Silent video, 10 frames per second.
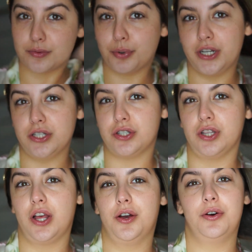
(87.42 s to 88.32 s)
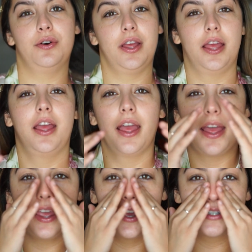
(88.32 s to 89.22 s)
pretty slow.
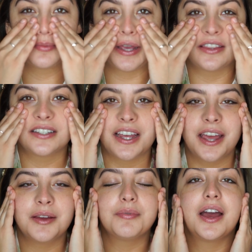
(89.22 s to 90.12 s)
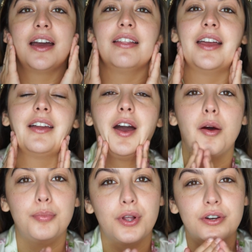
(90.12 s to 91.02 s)
And by the time I like
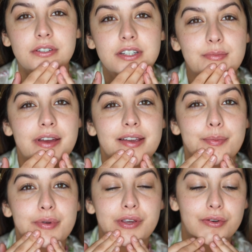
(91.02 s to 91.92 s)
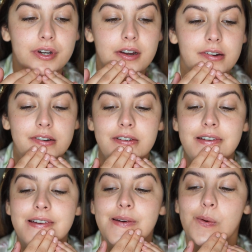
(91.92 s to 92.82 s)
upload it to my computer,
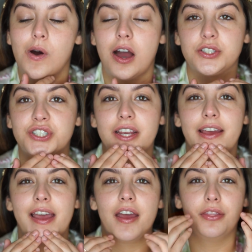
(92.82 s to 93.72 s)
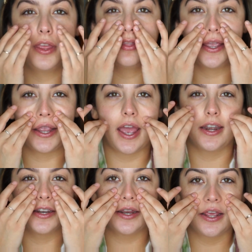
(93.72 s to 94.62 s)
watch it, and then like
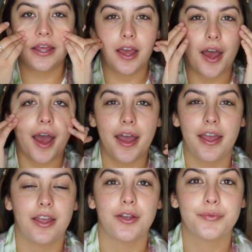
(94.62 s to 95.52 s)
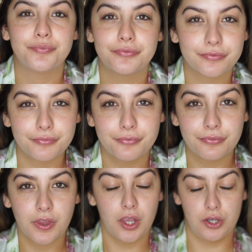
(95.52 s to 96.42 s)
edit it, I
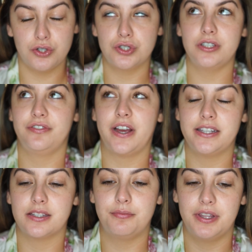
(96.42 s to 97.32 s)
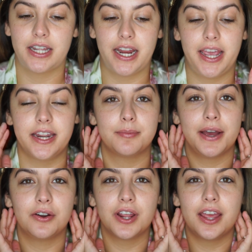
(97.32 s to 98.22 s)
usually find something that I hate
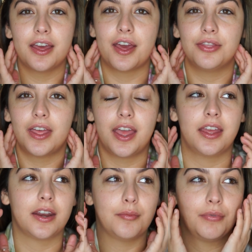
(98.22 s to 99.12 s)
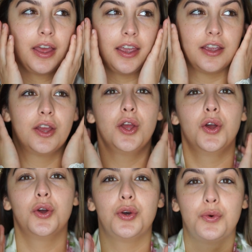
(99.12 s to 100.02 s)
about it, and then I'm like,
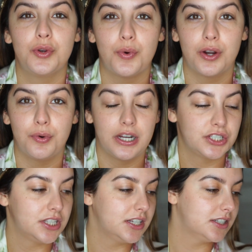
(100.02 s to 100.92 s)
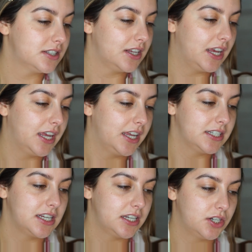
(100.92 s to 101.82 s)
who would want to watch this?
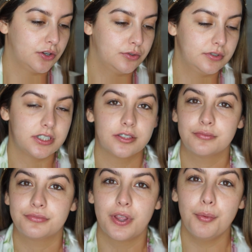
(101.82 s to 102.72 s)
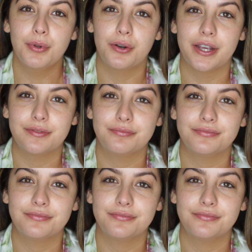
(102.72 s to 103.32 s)
And I don't upload it.